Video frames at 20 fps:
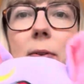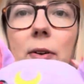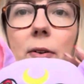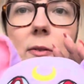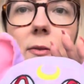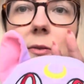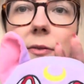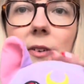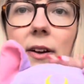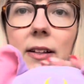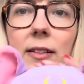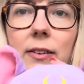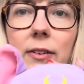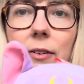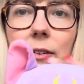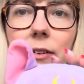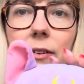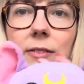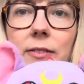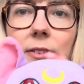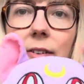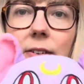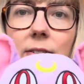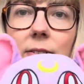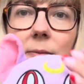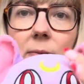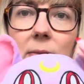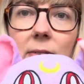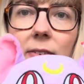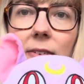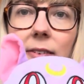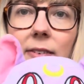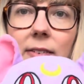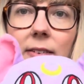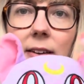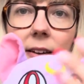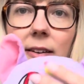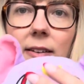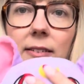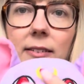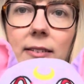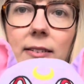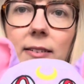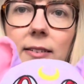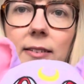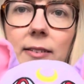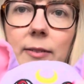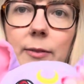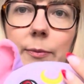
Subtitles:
her in fairly good condition, which is nice.